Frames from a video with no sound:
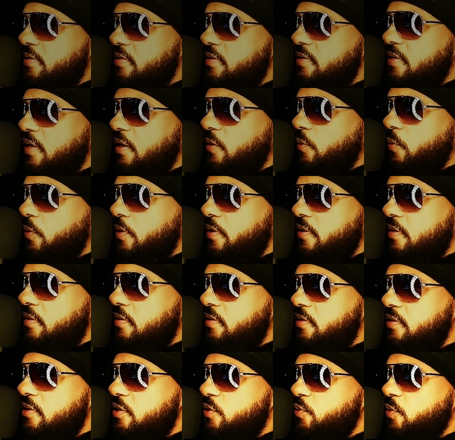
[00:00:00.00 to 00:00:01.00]
Stay with
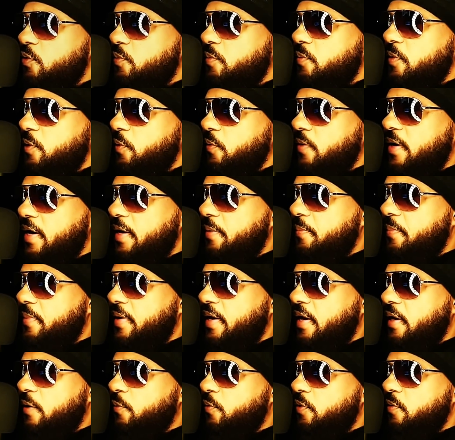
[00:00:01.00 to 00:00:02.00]
us. We'll be right
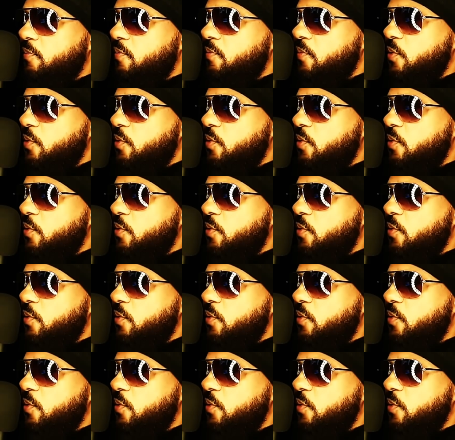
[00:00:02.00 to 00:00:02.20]
back with